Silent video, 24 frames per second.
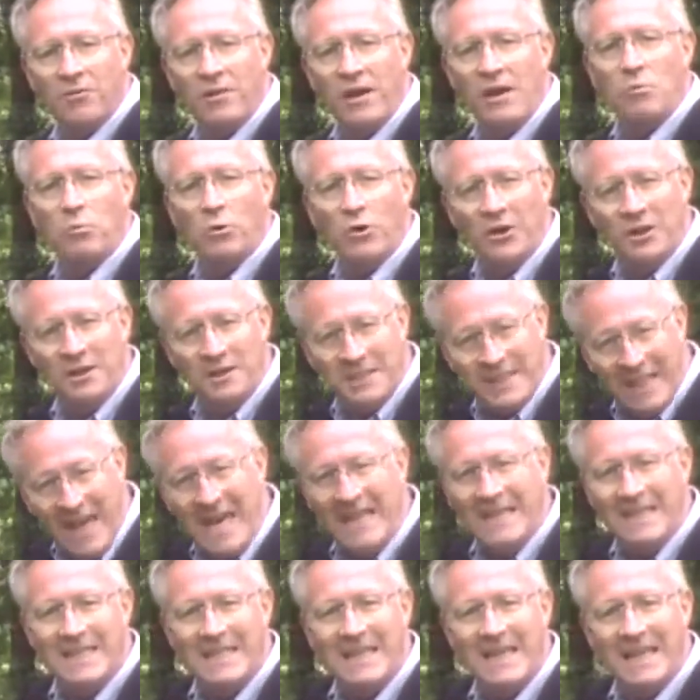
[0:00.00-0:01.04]
They were
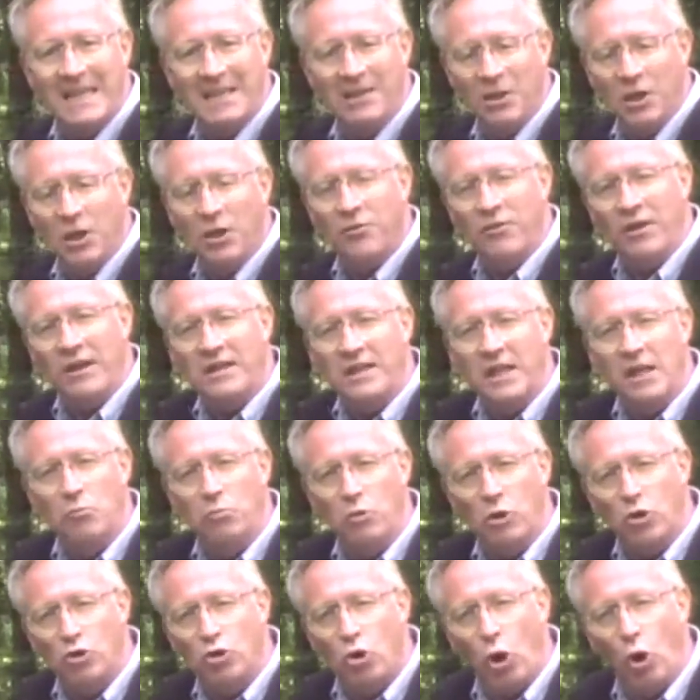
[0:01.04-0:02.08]
intending that
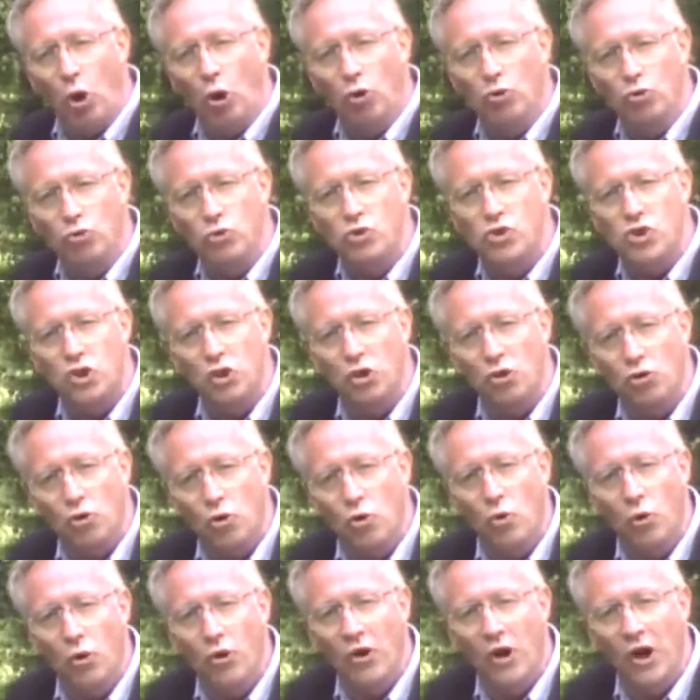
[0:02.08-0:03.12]
they would close the
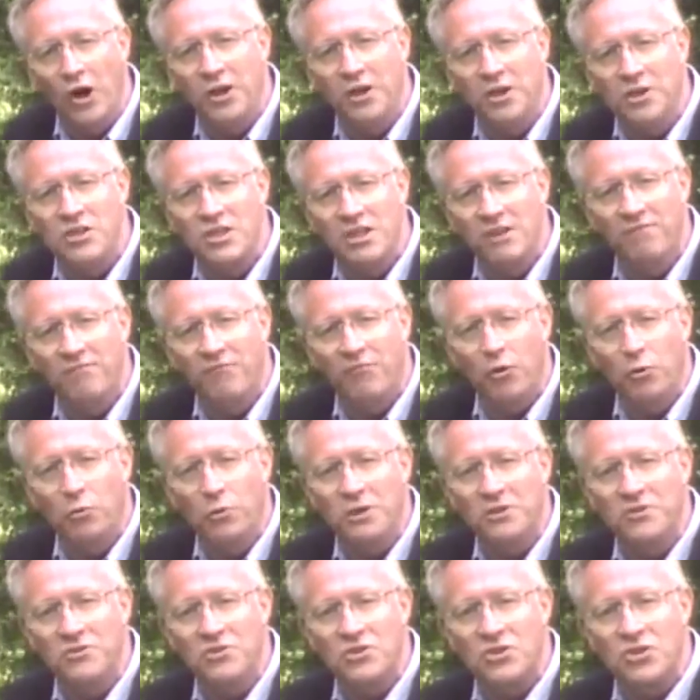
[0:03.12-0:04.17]
door on his
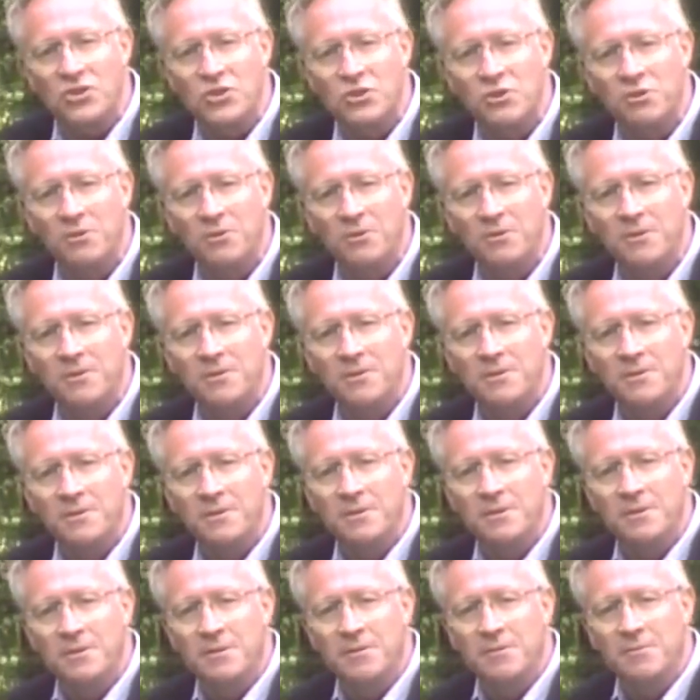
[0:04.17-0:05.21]
influence.
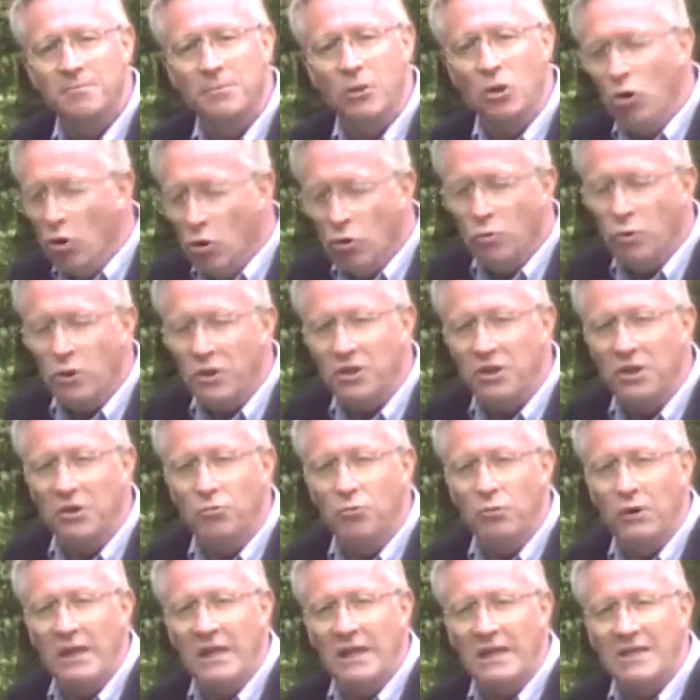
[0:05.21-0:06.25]
But look what
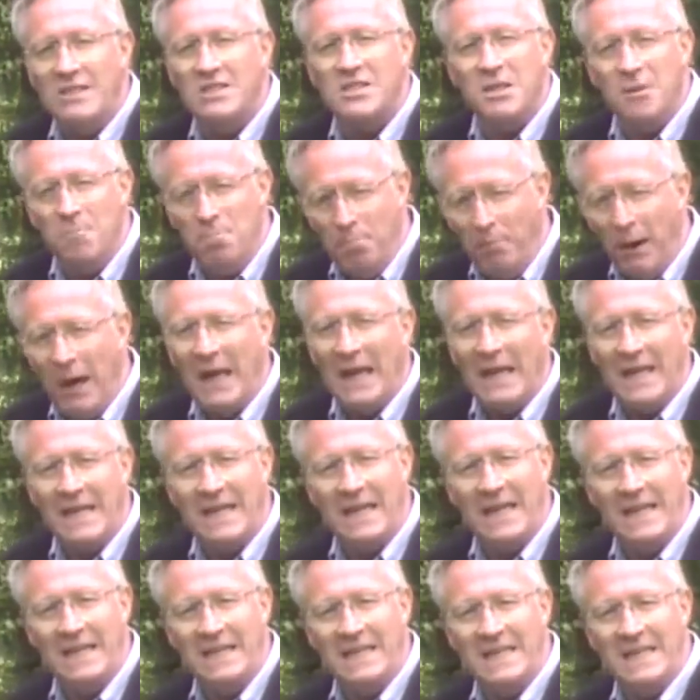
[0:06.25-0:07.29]
they really
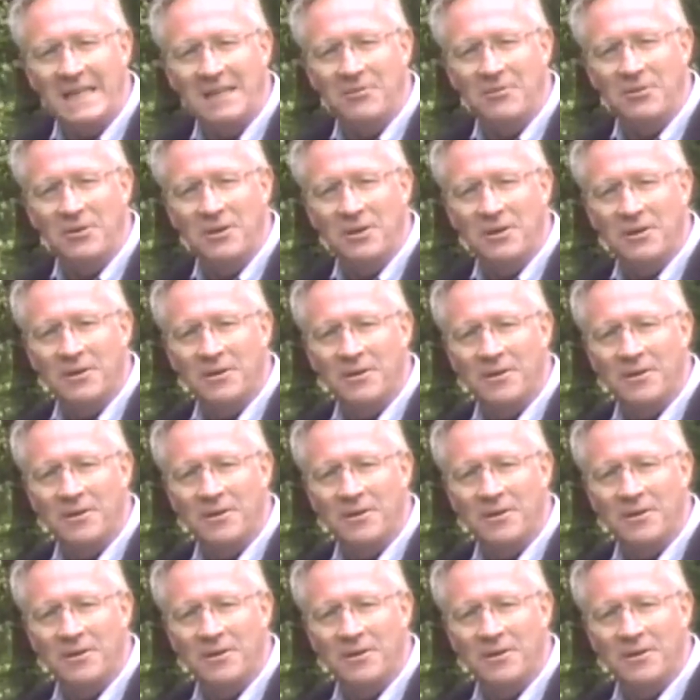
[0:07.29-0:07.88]
symbolically did.